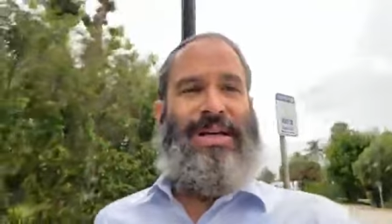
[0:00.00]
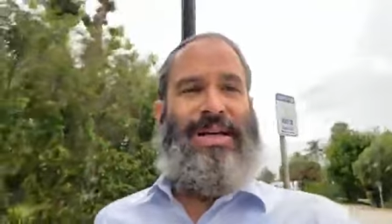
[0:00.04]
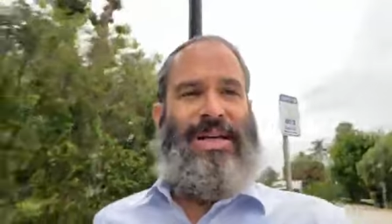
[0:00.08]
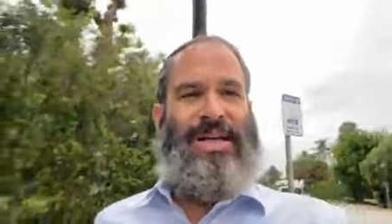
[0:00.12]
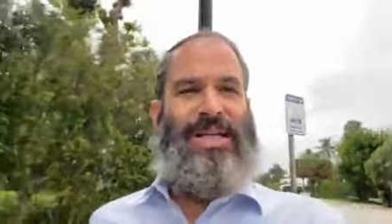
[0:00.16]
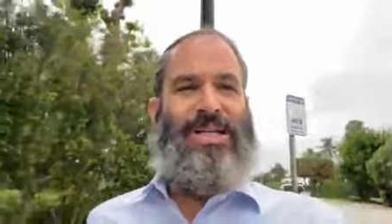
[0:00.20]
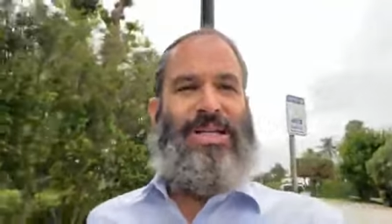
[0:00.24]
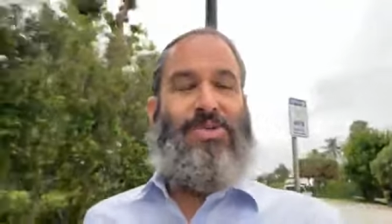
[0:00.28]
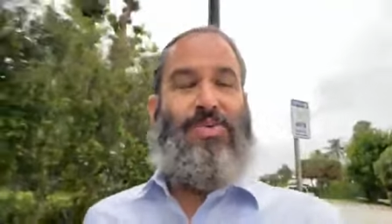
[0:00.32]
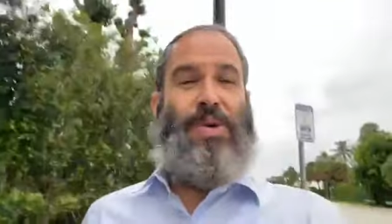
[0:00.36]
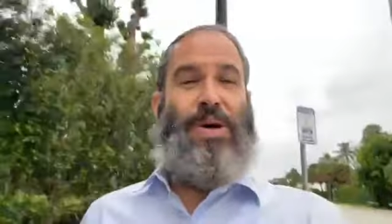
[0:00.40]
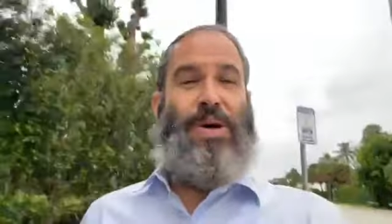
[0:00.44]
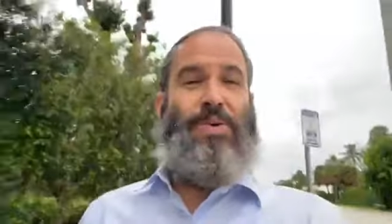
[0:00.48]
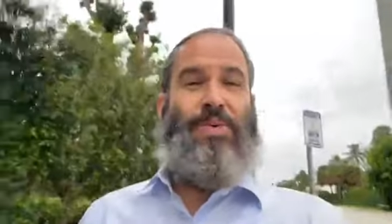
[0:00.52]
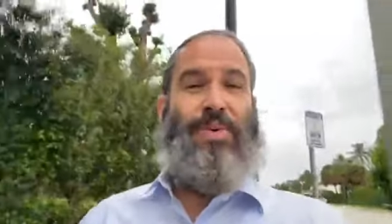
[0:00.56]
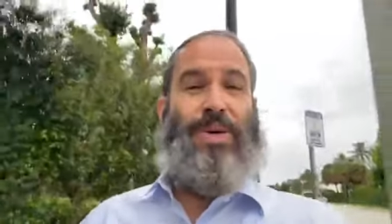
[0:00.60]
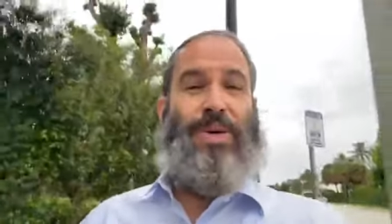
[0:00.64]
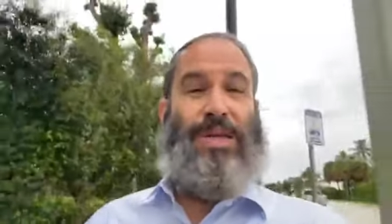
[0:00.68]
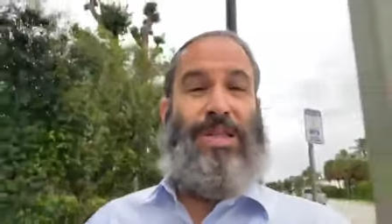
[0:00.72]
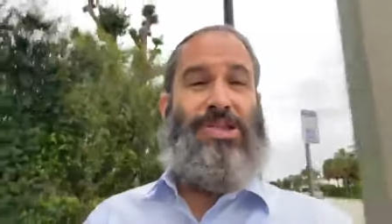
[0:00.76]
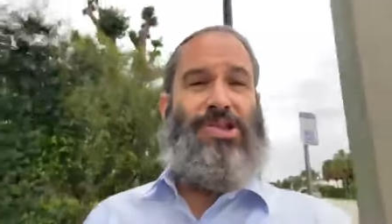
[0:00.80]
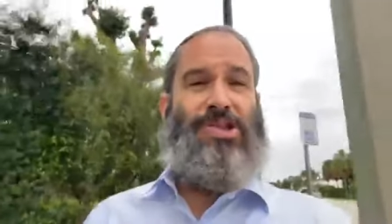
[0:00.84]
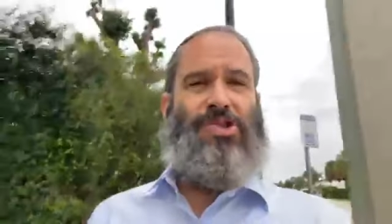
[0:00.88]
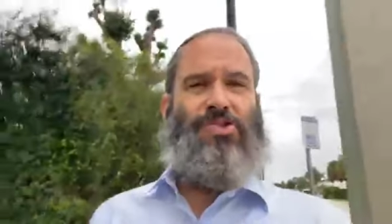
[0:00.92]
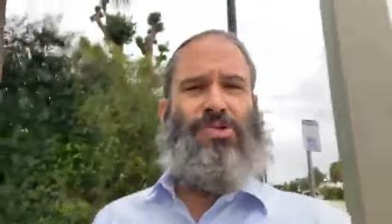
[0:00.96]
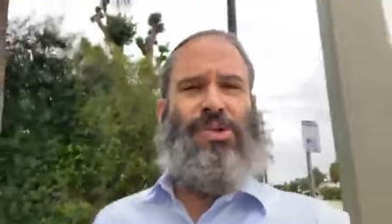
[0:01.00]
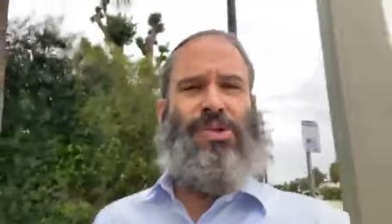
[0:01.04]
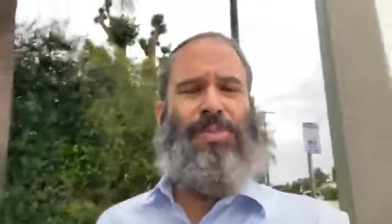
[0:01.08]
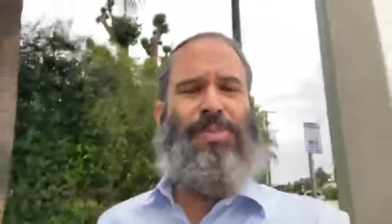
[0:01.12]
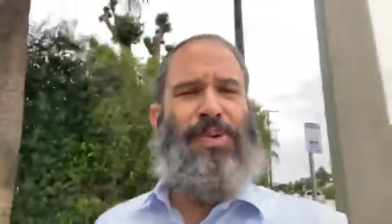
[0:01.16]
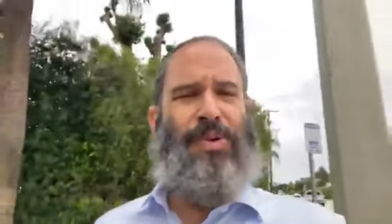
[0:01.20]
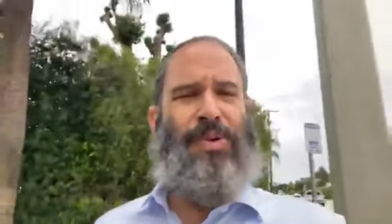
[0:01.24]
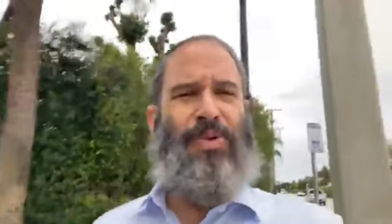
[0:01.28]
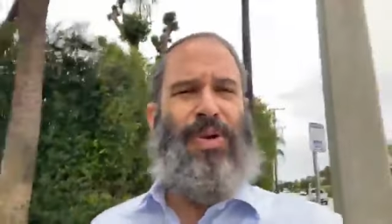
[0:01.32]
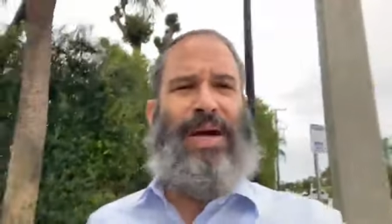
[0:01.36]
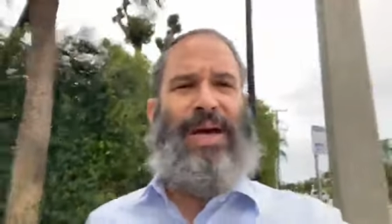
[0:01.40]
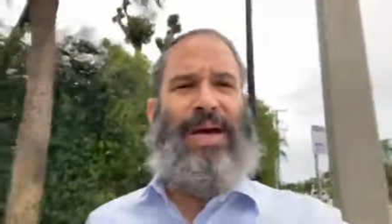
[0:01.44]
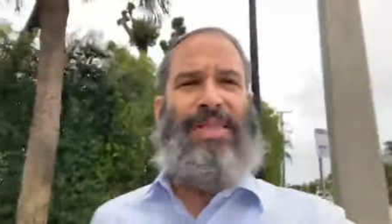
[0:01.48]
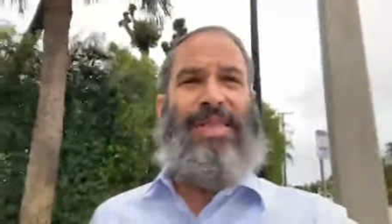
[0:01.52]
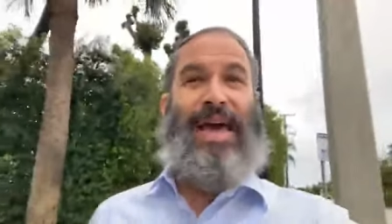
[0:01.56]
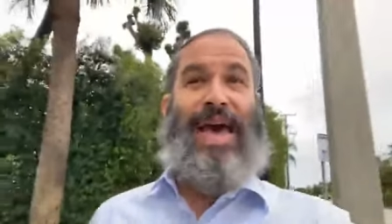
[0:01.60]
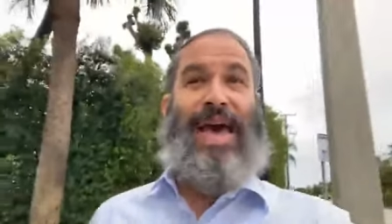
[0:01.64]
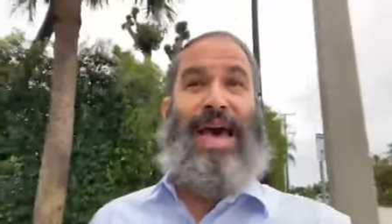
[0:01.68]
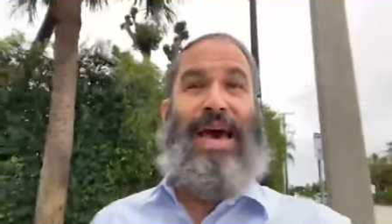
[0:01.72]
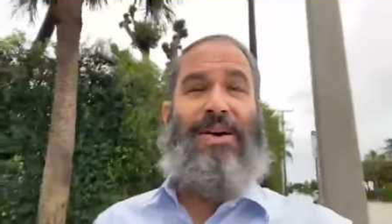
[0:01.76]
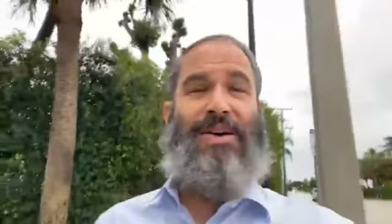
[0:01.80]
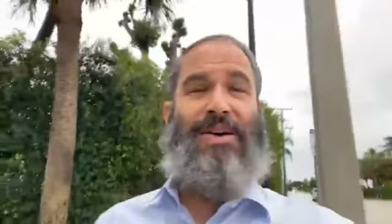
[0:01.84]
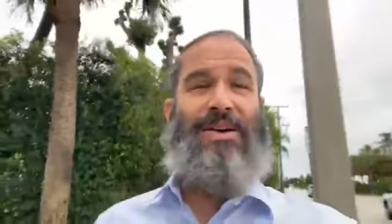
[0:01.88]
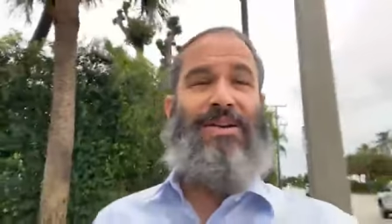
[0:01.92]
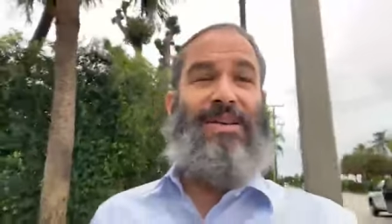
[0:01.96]
is when we strip away the
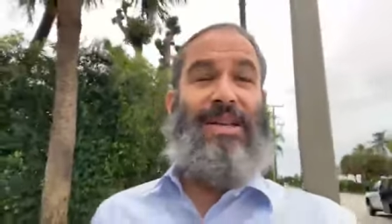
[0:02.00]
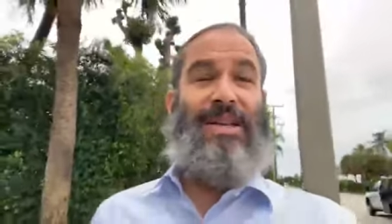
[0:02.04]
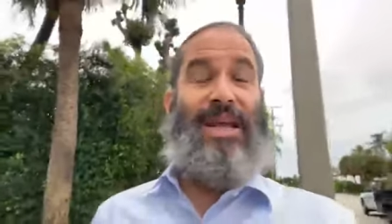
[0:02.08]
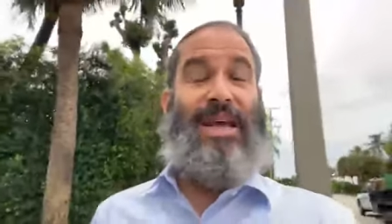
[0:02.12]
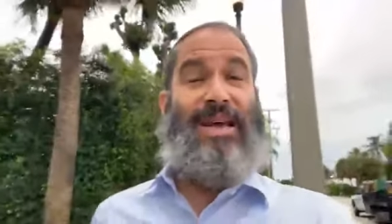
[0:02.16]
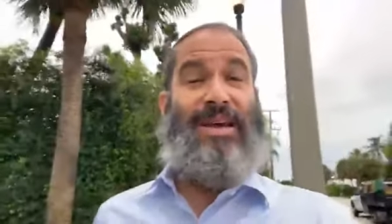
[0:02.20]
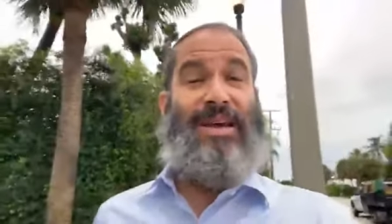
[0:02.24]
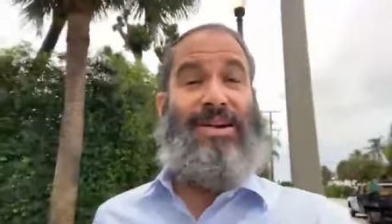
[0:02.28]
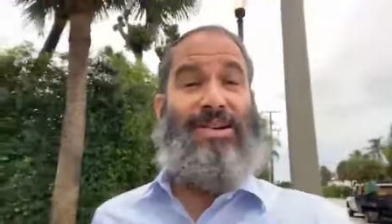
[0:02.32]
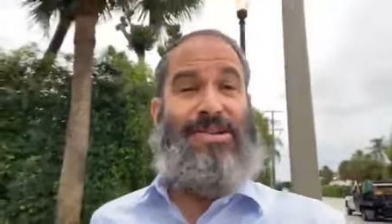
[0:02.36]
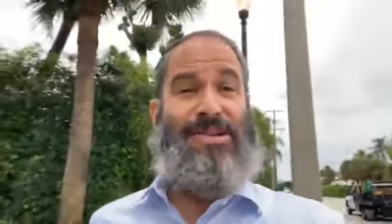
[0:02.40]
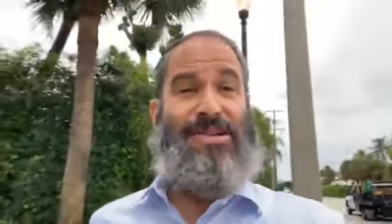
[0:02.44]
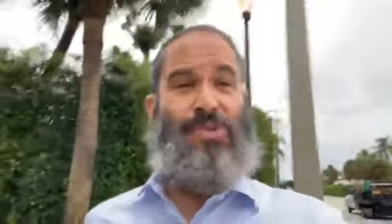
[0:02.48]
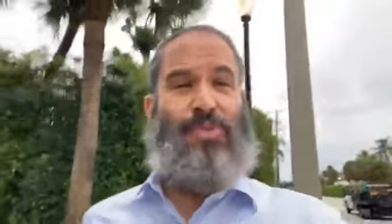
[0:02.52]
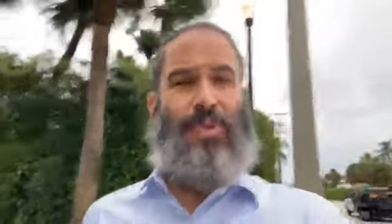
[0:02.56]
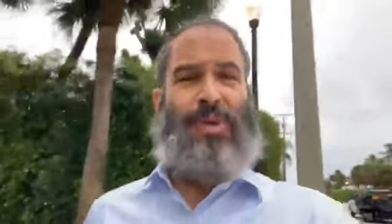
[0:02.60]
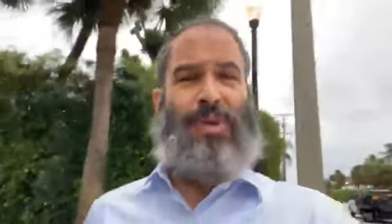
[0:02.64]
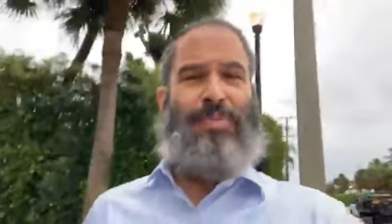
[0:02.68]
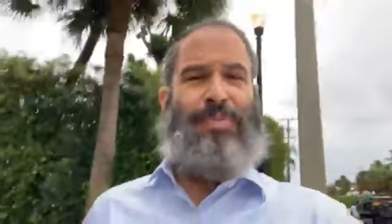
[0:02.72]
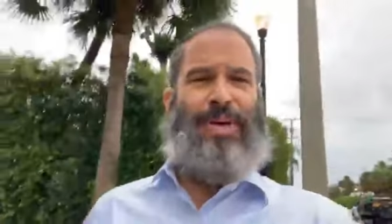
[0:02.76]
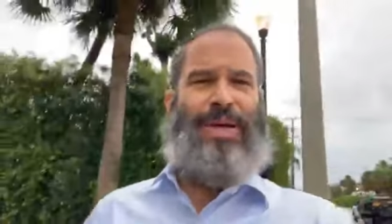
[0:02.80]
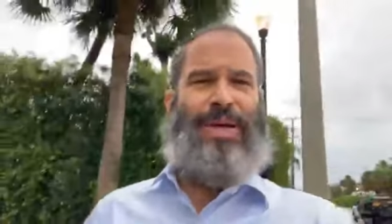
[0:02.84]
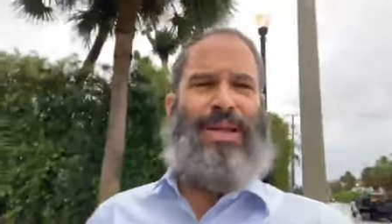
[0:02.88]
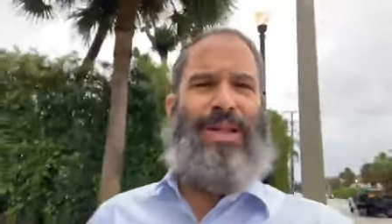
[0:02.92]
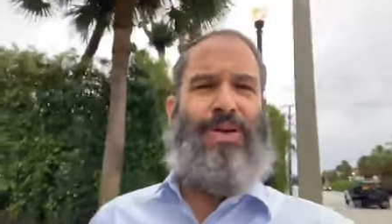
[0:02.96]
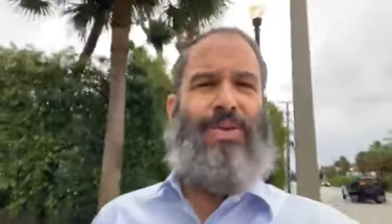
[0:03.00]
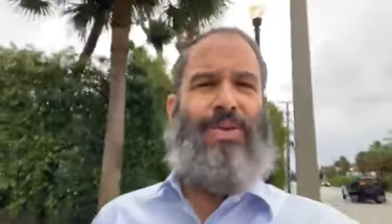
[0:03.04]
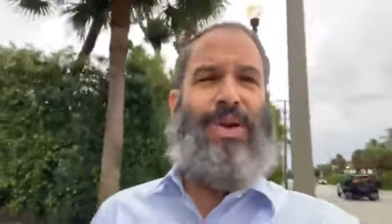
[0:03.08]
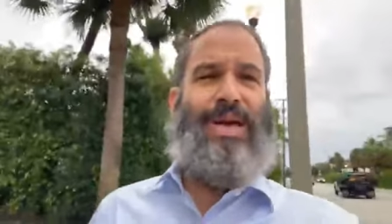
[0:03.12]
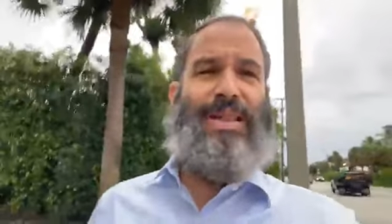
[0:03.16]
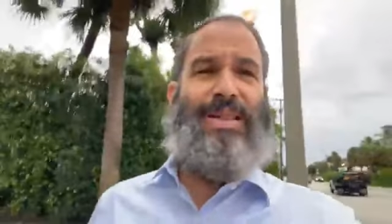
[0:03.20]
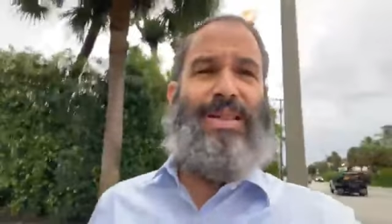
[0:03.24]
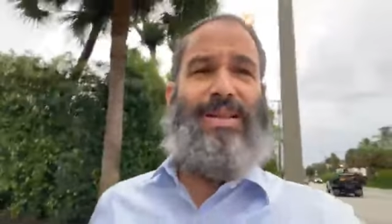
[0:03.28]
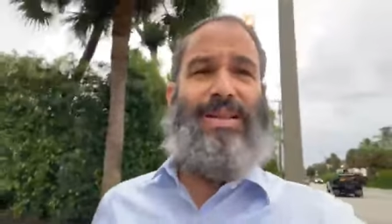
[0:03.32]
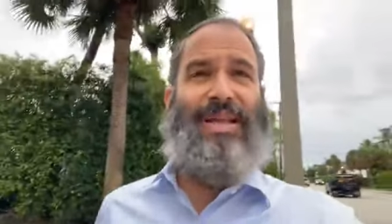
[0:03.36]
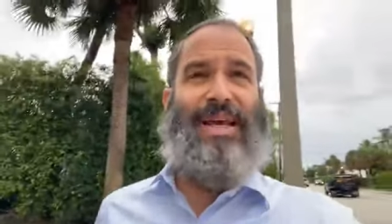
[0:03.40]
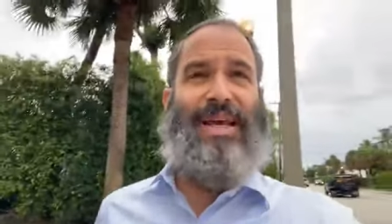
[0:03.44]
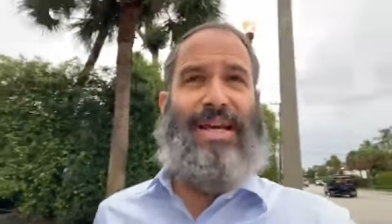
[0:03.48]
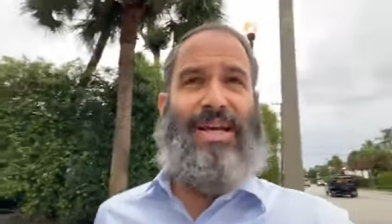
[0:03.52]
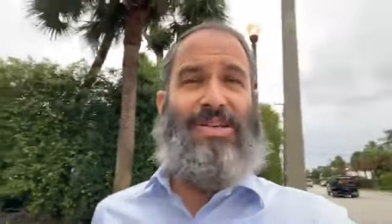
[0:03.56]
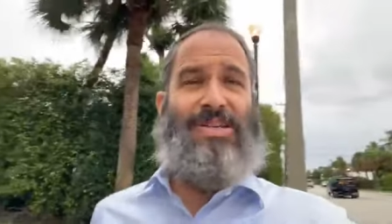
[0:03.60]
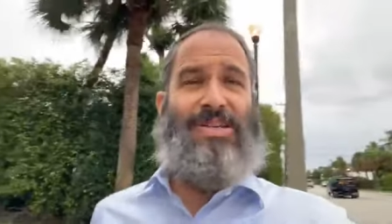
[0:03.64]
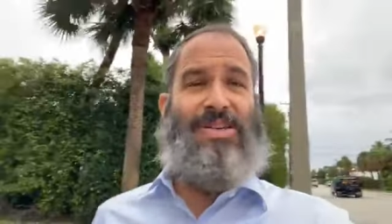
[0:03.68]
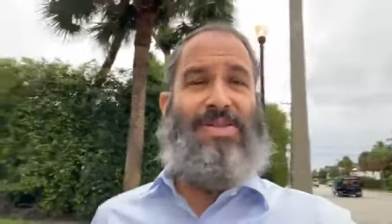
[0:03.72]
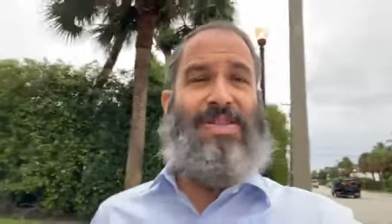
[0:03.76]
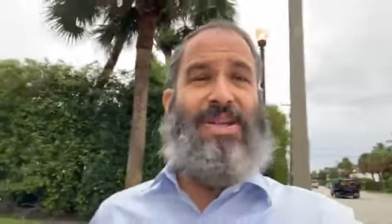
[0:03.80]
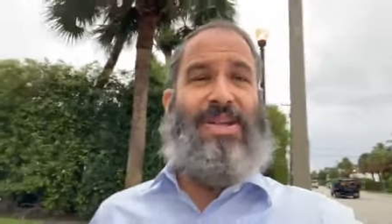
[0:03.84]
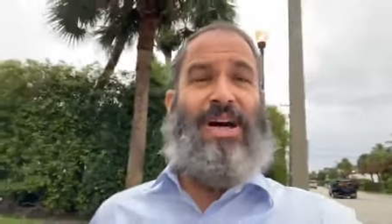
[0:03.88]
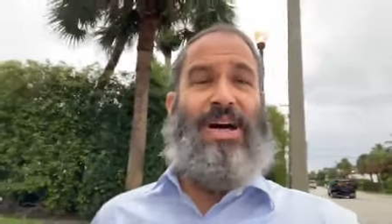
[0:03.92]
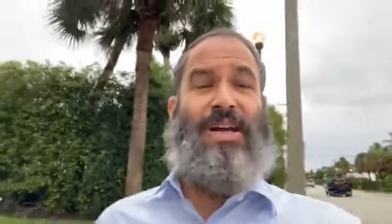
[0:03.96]
outer layers, we peel away the layers
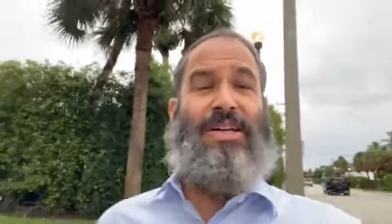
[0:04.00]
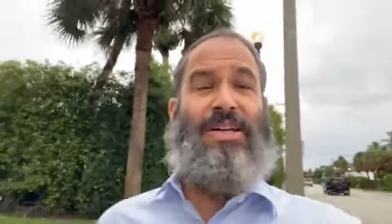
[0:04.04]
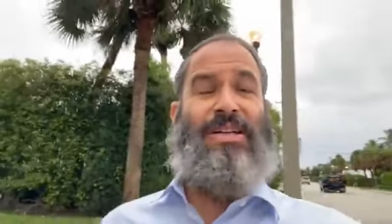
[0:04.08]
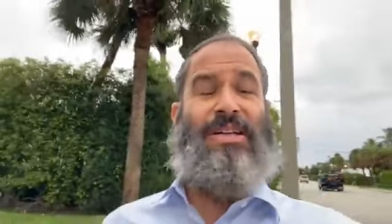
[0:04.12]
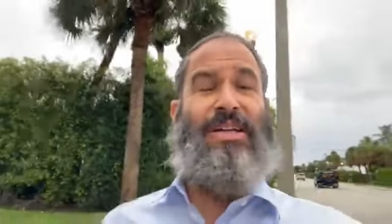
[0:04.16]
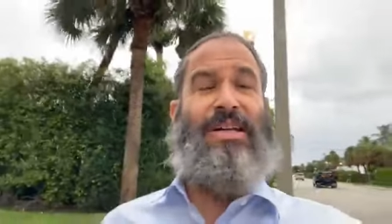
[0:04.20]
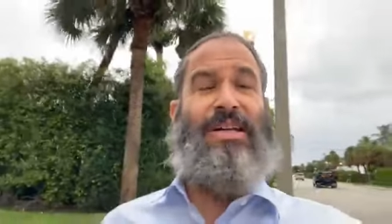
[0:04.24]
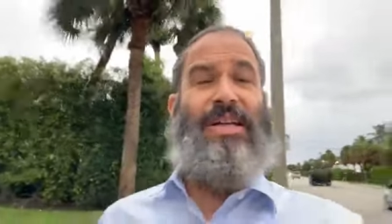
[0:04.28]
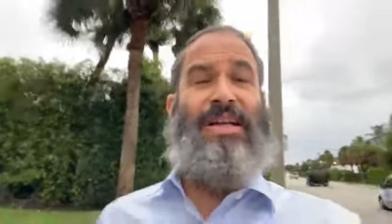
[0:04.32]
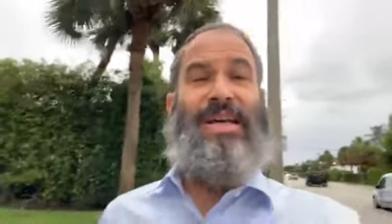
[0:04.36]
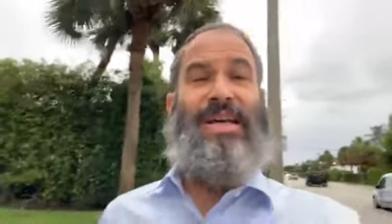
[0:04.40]
of the onion,